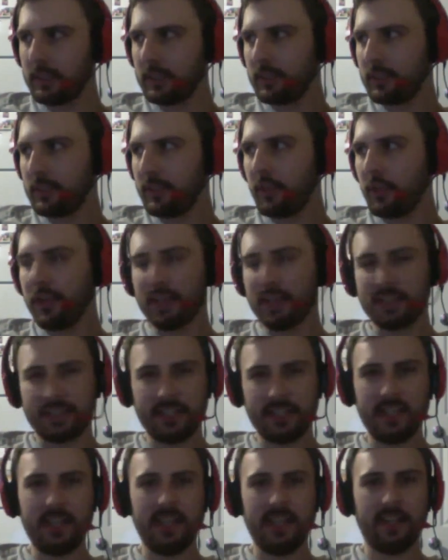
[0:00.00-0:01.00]
you can
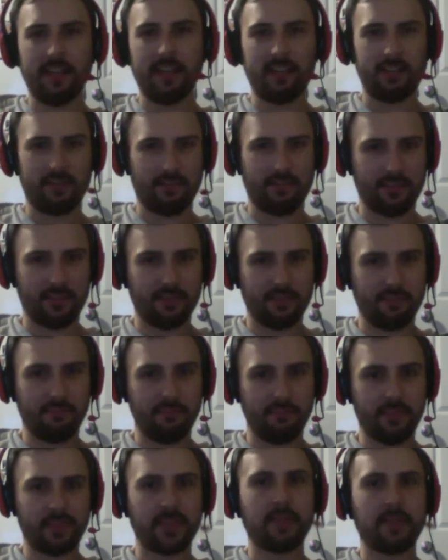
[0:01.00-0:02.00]
see
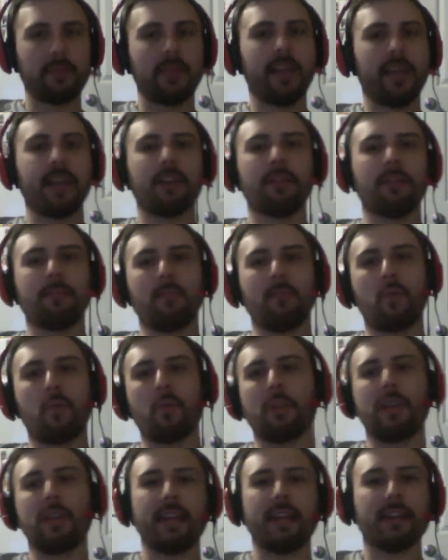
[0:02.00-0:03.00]
some more
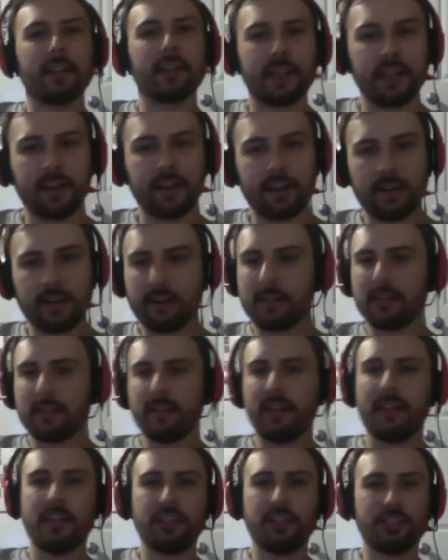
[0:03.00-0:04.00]
later gear.
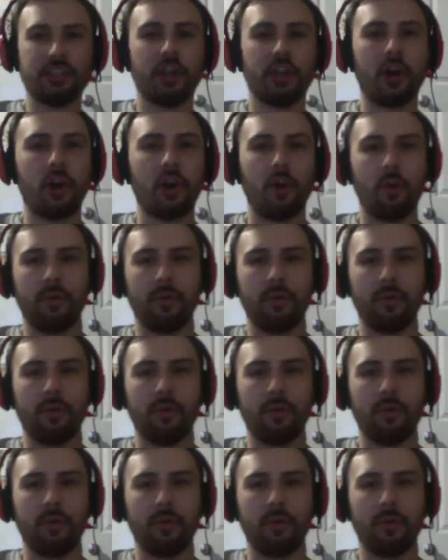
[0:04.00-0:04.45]
Like they show the